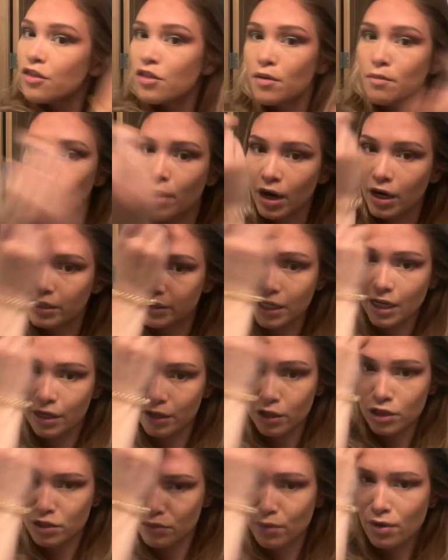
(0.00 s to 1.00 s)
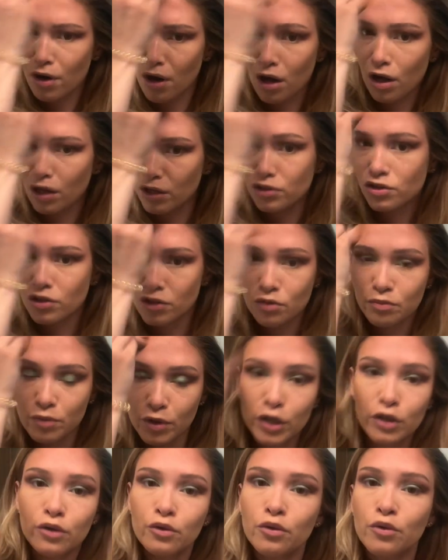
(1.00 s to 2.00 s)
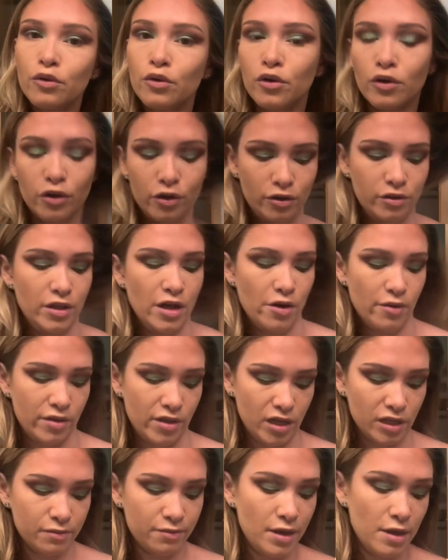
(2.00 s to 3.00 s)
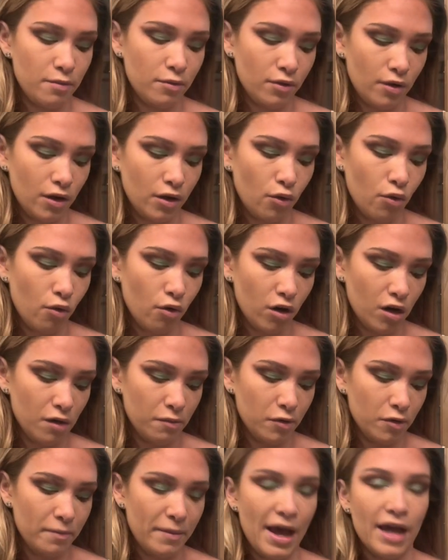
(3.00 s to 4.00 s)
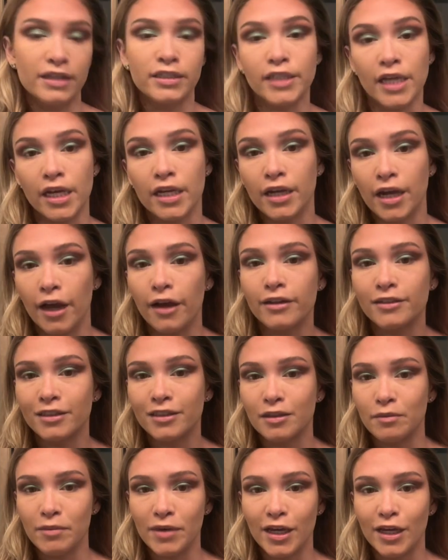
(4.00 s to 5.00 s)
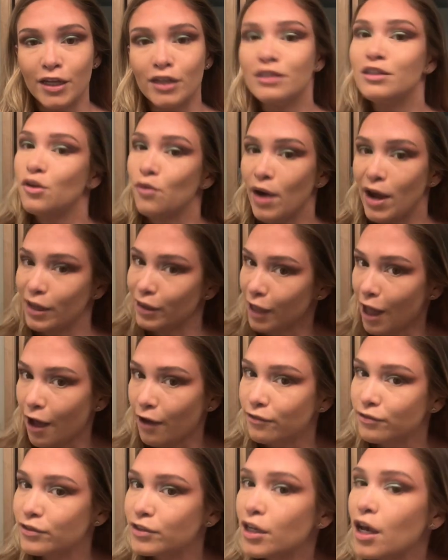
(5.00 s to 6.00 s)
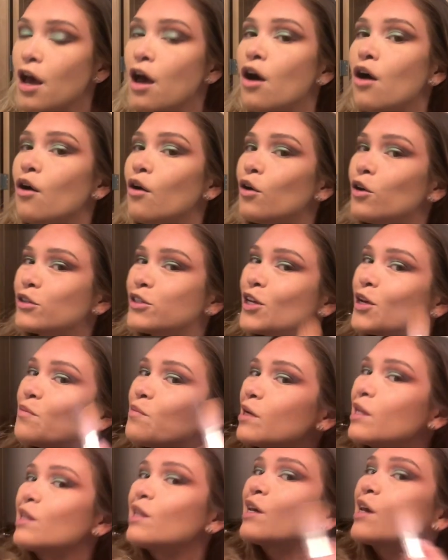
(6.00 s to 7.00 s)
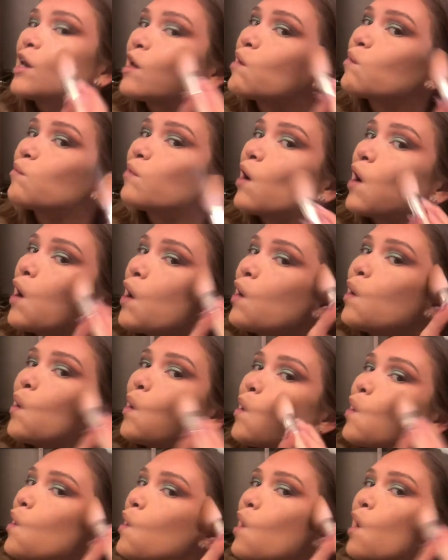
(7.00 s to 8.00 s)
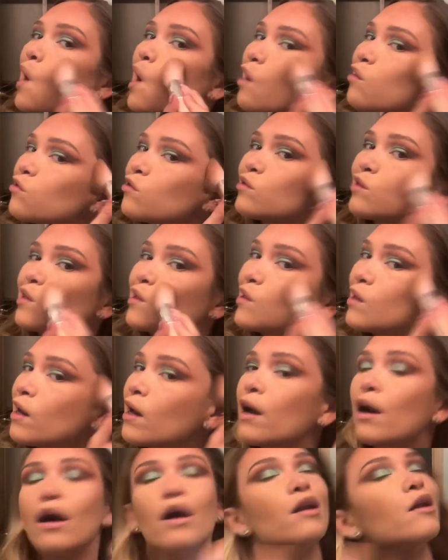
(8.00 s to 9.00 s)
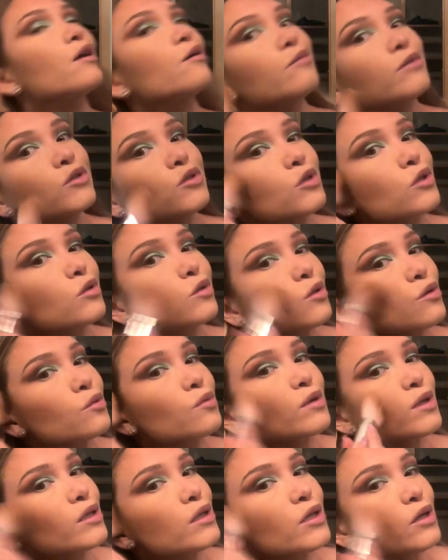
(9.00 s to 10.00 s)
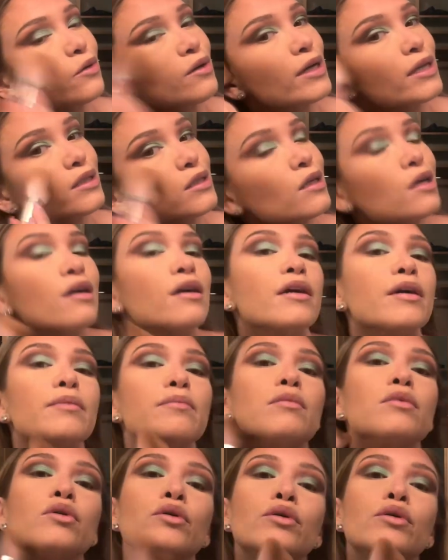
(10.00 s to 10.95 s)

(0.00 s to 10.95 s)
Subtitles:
The bartenders were all super cool. There were these people on a horrible bad date next to me, so I left ultimately, but other than that, it was just a really great time.